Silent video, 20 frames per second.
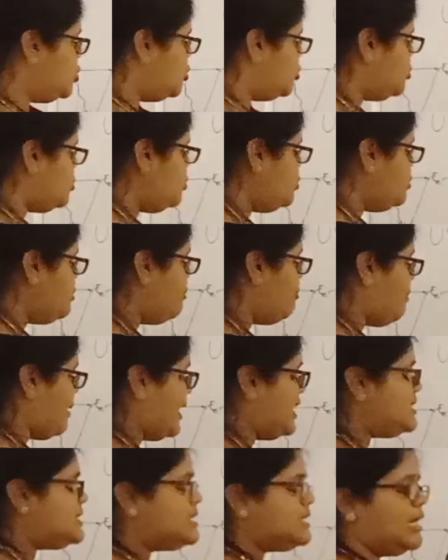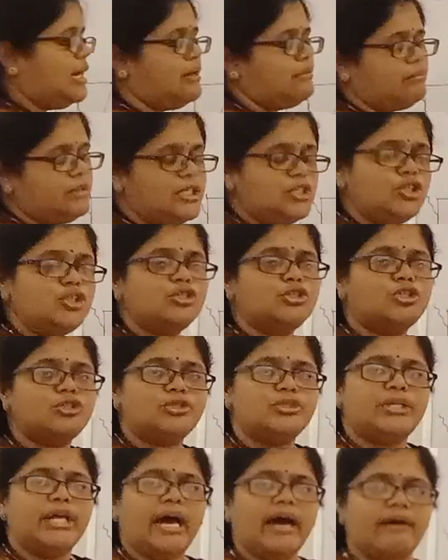To pi star means you
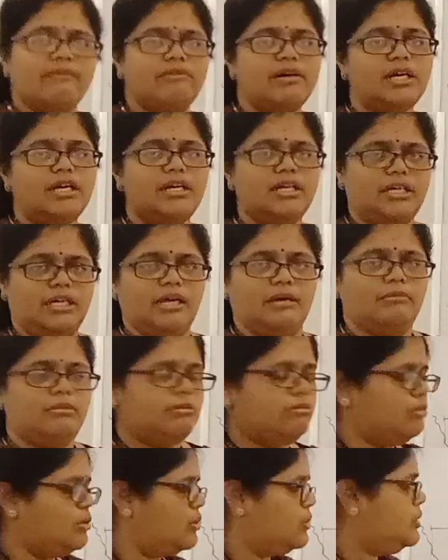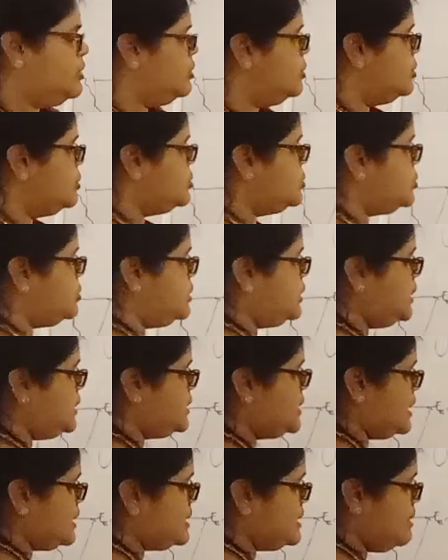should have a double bond. So
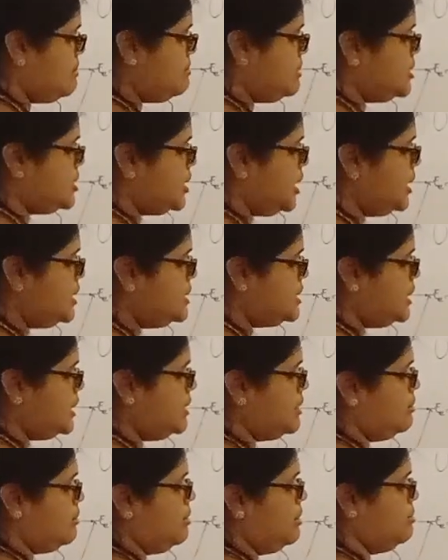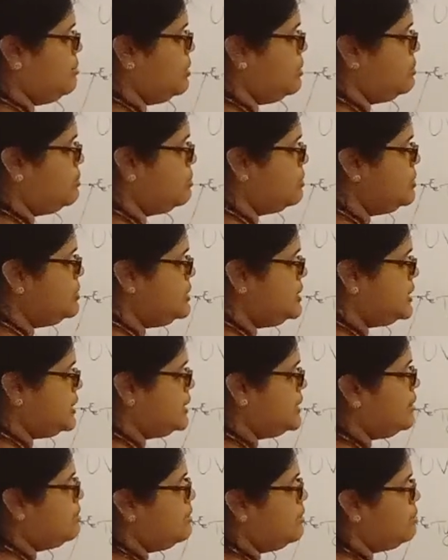these examples are C double bond O, C
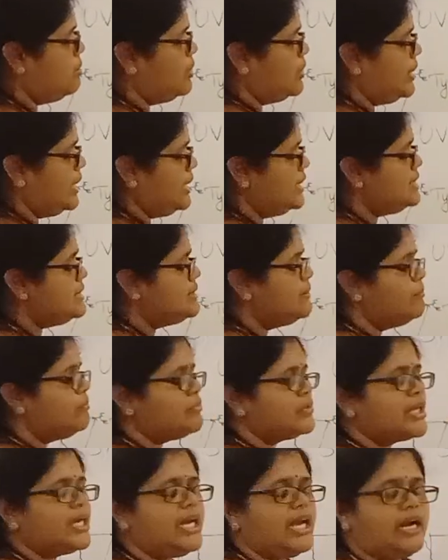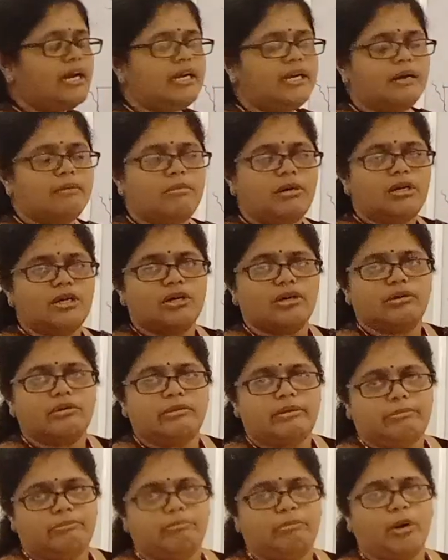double bond S, N double
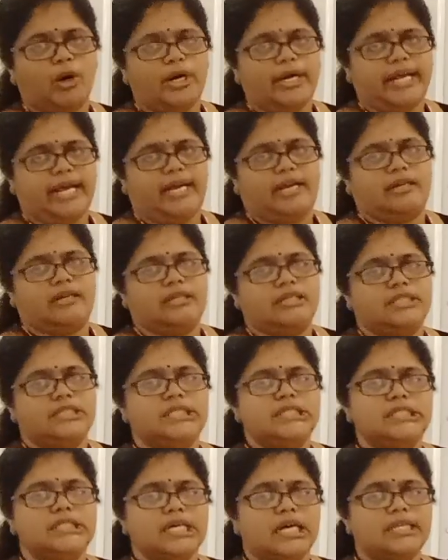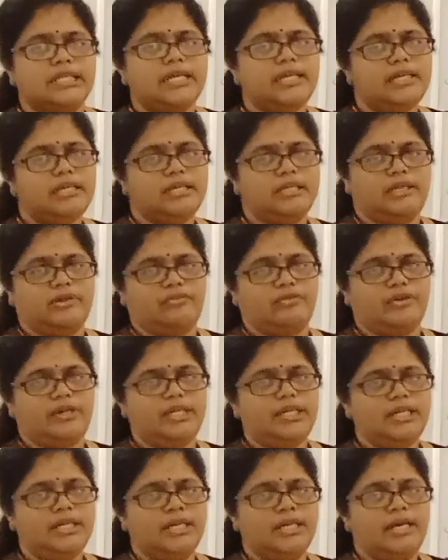bond N. These are the
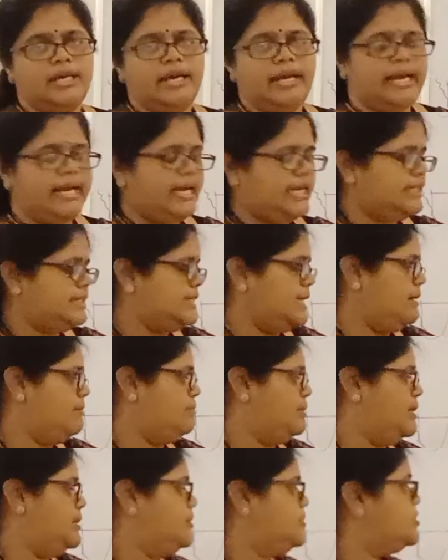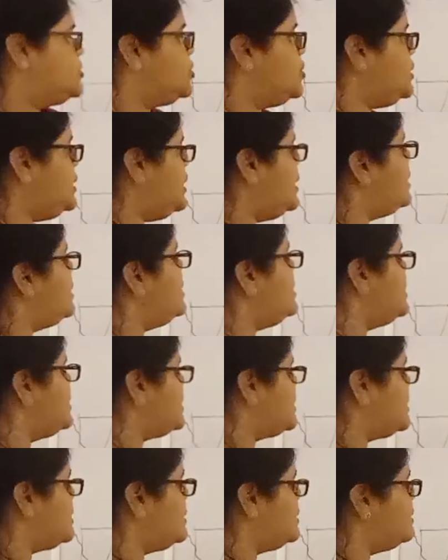different examples. So there
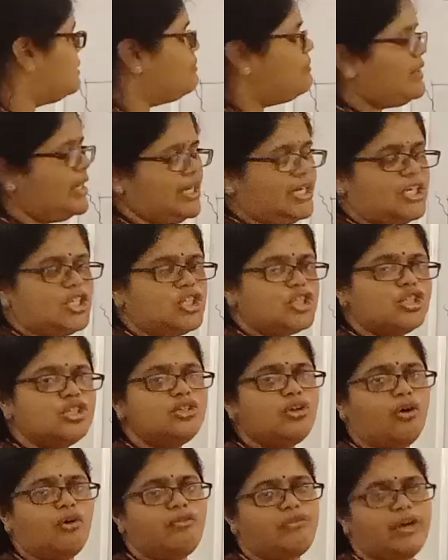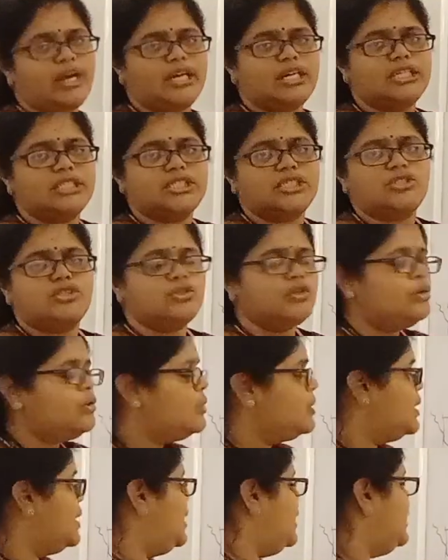is the variation of energy. So
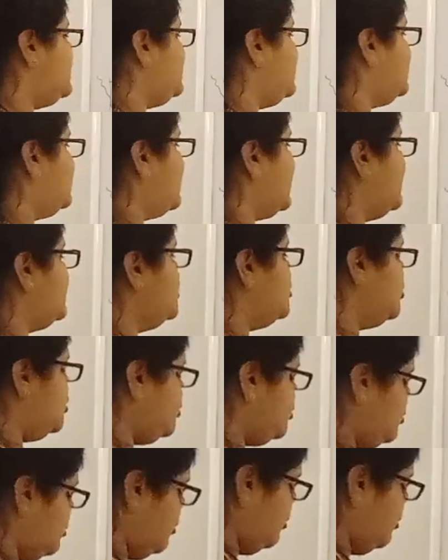the transition